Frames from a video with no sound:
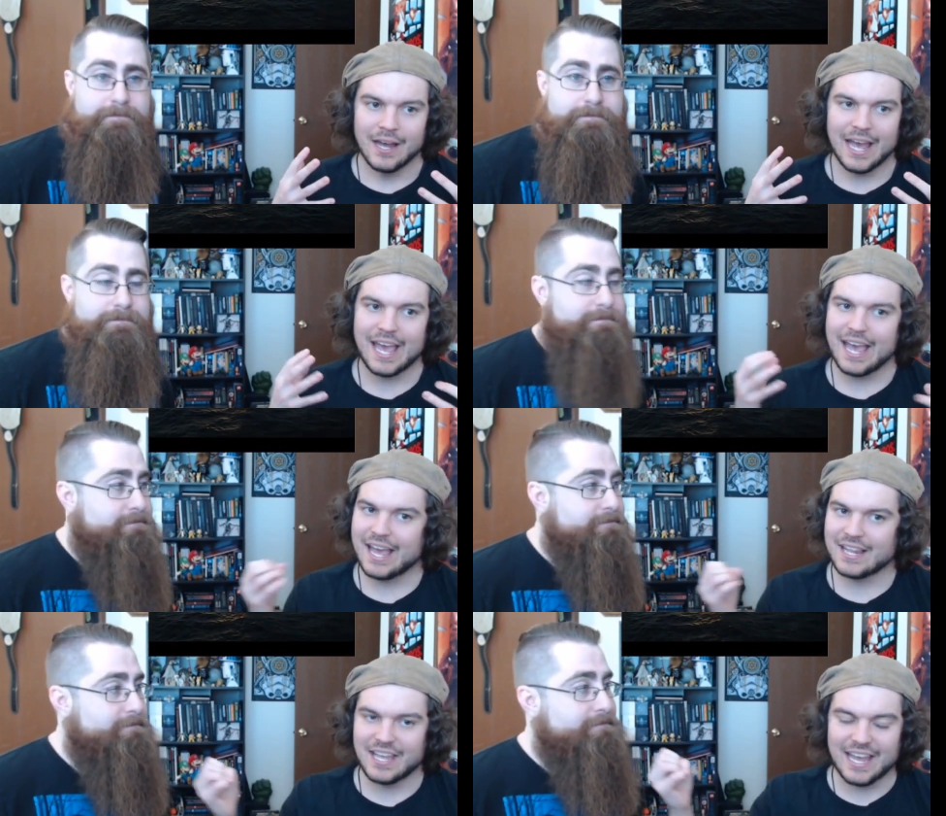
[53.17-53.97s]
Speaker 1: and,
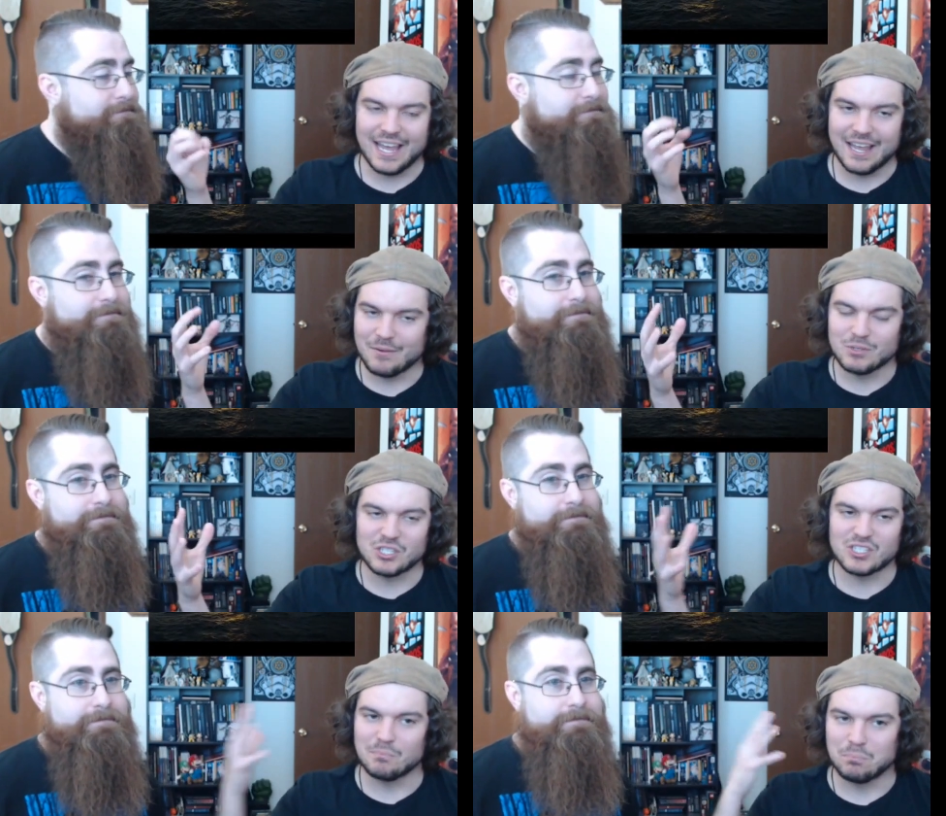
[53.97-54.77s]
and they, it was
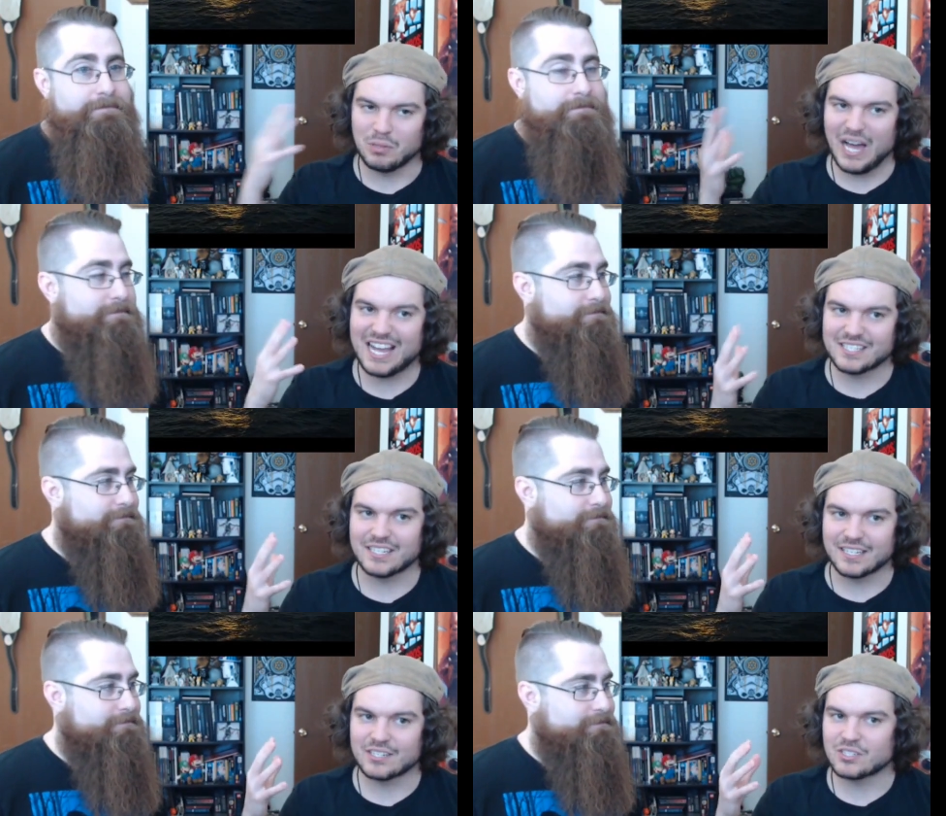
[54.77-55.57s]
just
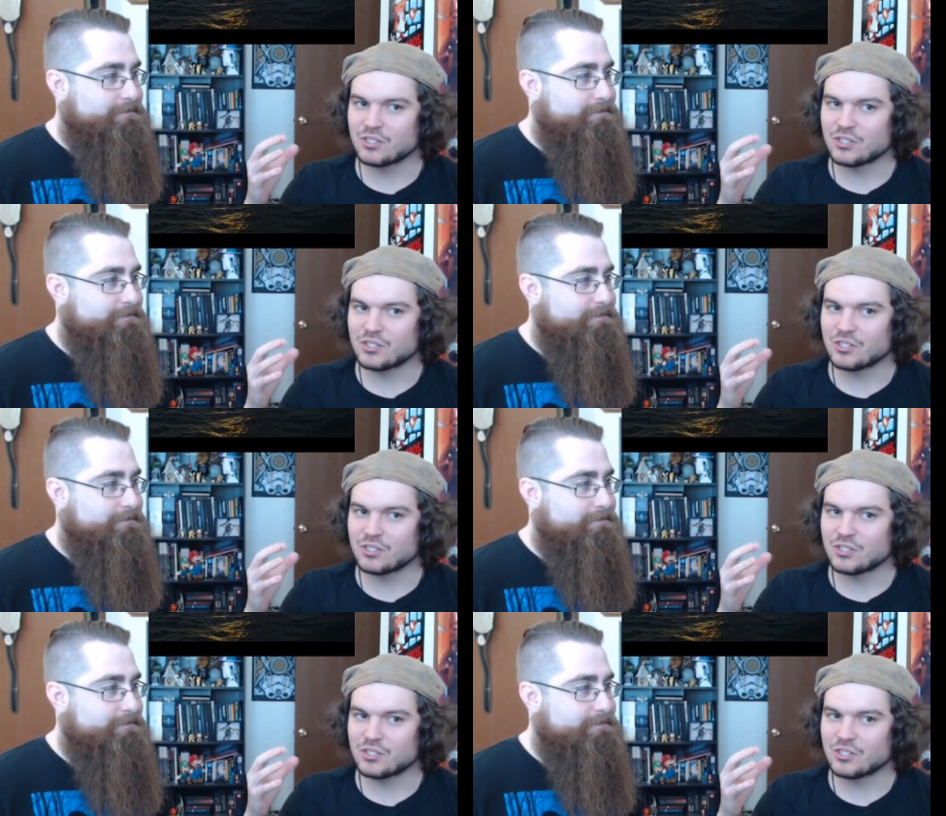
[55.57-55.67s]
blasting because so